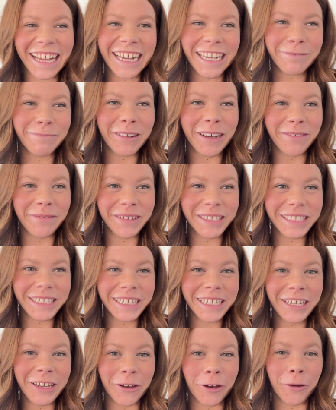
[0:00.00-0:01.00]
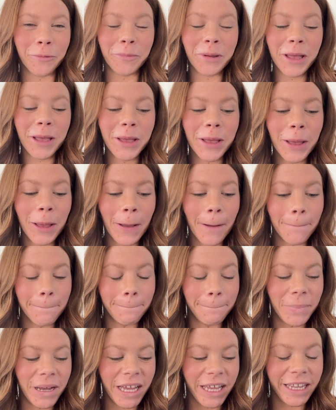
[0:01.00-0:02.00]
I'm obviously home,
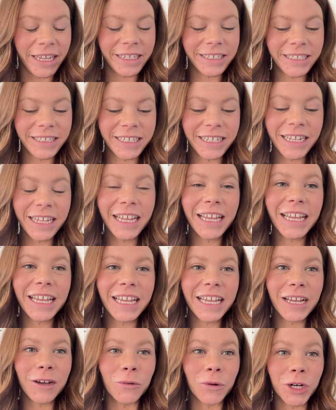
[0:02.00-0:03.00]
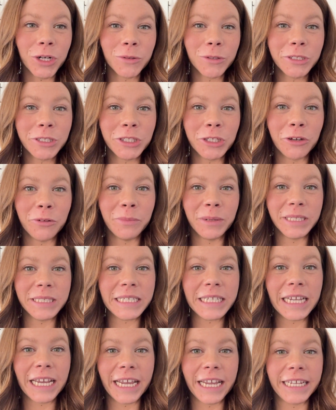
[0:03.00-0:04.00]
but work was so
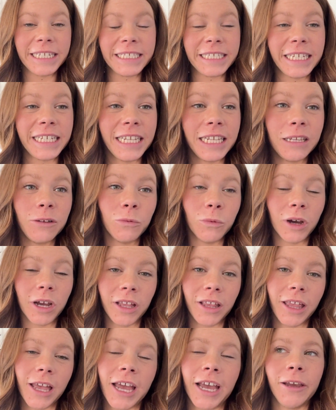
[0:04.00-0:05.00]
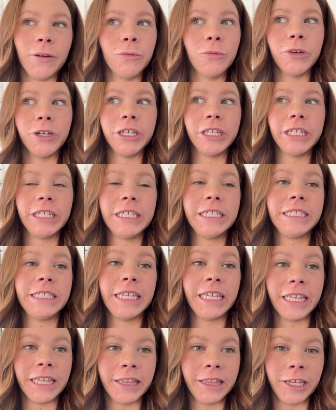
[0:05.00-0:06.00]
busy I had to eat while I was
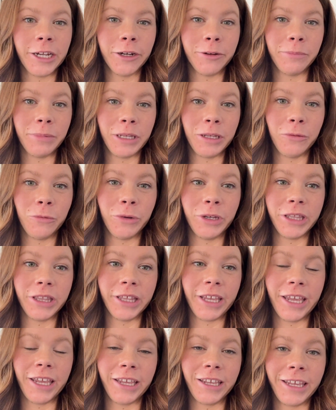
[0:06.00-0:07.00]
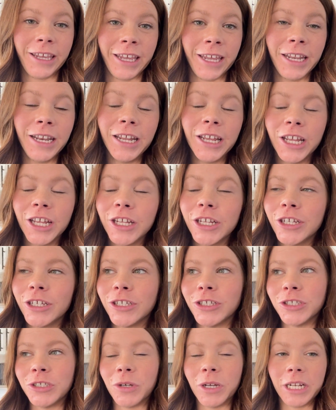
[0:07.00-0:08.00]
in therapy with a kid
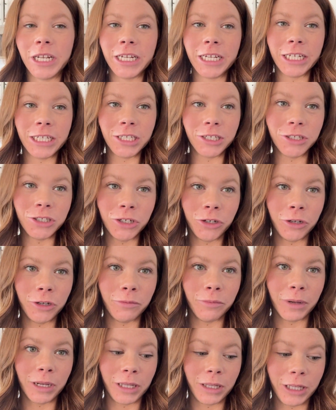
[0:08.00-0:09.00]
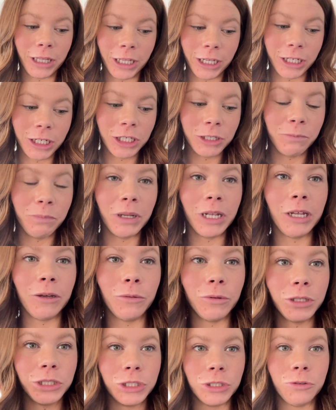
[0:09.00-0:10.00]
so I didn't get to show you my lunch, but it
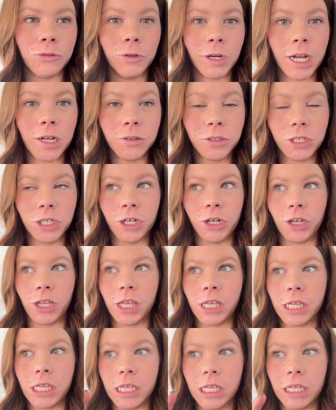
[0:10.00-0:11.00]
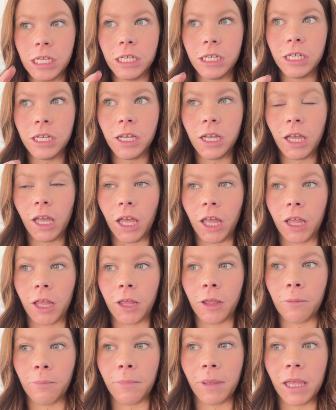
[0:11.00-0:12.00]
was ground turkey
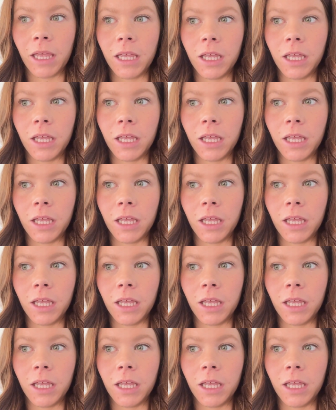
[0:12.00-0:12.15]
um,